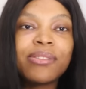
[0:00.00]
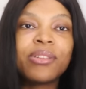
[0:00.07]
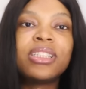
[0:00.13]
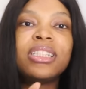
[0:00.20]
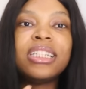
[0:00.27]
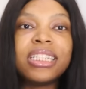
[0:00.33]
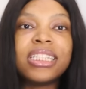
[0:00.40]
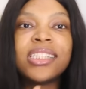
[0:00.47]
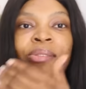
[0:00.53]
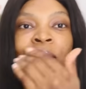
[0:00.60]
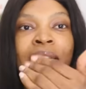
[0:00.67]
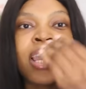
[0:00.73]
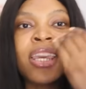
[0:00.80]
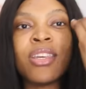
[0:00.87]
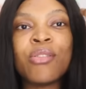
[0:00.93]
is for the ladies.
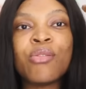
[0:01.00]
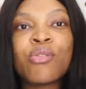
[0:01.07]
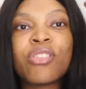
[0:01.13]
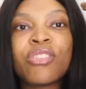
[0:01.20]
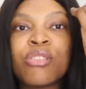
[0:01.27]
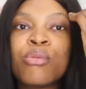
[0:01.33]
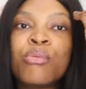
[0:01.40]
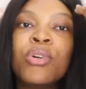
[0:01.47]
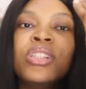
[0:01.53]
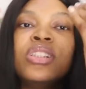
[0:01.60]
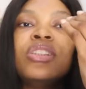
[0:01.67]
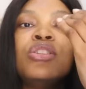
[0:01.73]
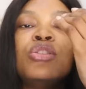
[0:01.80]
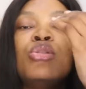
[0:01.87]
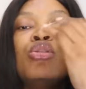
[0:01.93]
Why are you still
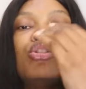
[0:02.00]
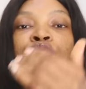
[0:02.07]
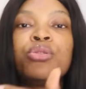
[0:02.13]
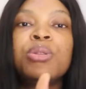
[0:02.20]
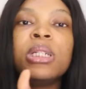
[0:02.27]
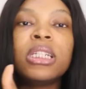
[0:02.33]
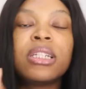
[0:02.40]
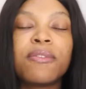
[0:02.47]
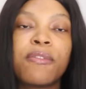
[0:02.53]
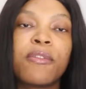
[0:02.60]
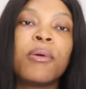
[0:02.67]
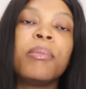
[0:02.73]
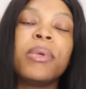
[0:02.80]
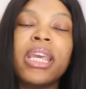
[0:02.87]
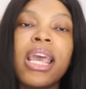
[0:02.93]
wanting to drink
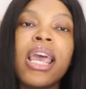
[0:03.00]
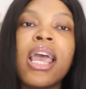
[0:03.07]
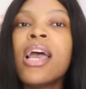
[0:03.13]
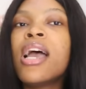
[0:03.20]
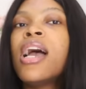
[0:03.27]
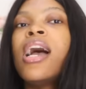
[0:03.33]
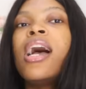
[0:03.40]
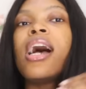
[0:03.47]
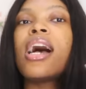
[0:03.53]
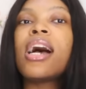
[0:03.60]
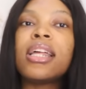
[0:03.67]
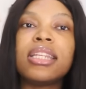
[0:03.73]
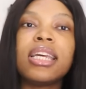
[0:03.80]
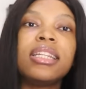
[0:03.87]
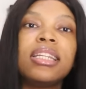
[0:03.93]
from here?
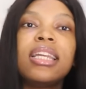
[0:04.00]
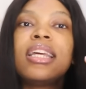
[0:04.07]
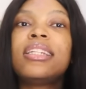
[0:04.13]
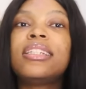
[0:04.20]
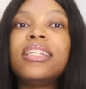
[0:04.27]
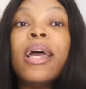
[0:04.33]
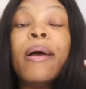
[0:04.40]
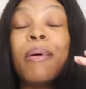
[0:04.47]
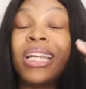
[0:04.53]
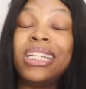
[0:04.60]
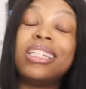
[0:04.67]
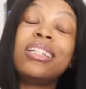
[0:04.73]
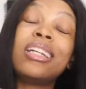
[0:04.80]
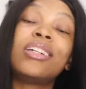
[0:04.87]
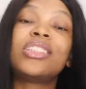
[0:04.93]
And then, then um,
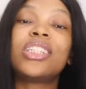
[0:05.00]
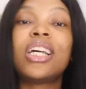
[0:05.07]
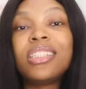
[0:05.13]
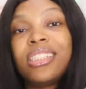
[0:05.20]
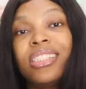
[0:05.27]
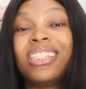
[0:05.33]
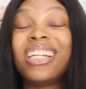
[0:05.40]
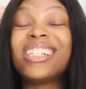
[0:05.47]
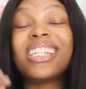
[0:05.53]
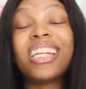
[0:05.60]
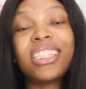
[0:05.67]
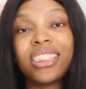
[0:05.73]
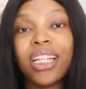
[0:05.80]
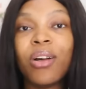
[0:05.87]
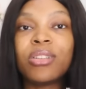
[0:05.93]
and then now shout, then I
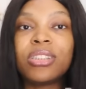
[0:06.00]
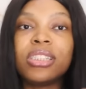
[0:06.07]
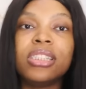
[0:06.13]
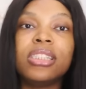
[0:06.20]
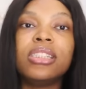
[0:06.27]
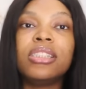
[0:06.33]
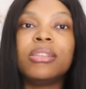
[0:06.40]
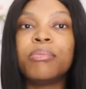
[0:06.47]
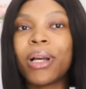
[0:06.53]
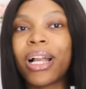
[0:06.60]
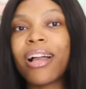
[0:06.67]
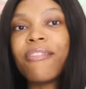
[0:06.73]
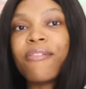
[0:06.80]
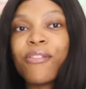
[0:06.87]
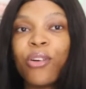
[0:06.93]
started shouting
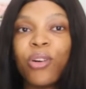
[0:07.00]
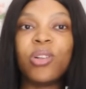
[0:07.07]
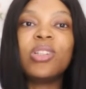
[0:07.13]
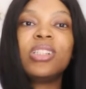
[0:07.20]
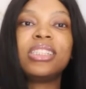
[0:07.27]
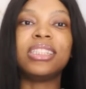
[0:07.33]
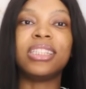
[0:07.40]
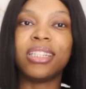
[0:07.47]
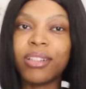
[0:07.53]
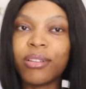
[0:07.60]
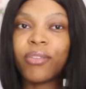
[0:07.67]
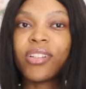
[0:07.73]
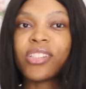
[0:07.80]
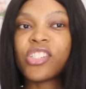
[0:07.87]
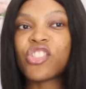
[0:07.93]
back and forth,
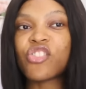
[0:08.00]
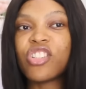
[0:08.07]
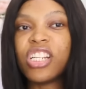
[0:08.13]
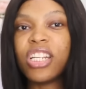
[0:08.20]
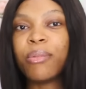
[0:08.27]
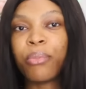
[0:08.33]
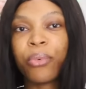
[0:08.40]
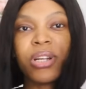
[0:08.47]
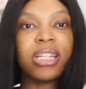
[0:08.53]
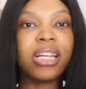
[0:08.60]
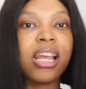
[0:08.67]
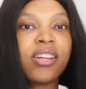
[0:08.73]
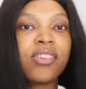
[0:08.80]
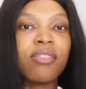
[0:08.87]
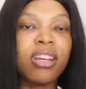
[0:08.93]
give us a drink, bring
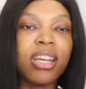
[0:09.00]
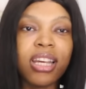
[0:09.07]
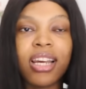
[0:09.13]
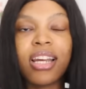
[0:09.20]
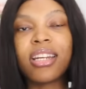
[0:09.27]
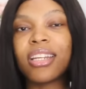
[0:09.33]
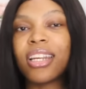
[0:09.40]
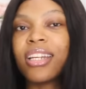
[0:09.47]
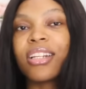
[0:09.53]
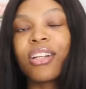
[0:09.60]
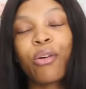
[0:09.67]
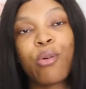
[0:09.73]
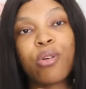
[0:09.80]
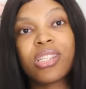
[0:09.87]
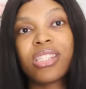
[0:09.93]
that drink. And then
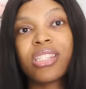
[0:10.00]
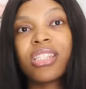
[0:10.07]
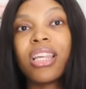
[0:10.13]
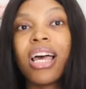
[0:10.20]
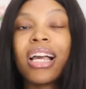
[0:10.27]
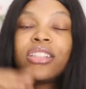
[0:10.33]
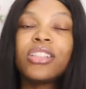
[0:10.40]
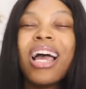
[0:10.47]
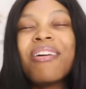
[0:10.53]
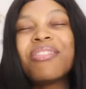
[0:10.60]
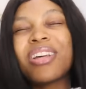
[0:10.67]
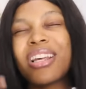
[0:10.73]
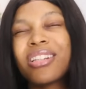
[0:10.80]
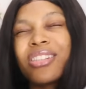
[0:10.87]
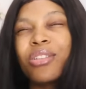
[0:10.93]
Cross,
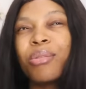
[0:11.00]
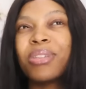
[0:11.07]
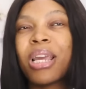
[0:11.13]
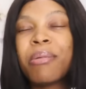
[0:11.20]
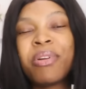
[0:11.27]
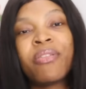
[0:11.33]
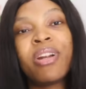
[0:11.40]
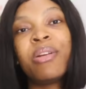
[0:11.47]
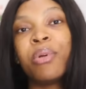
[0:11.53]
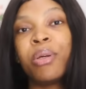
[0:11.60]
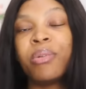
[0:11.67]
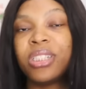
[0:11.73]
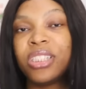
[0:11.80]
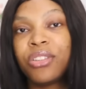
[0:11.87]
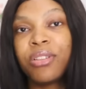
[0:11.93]
after some time, he ran
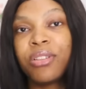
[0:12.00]
away with the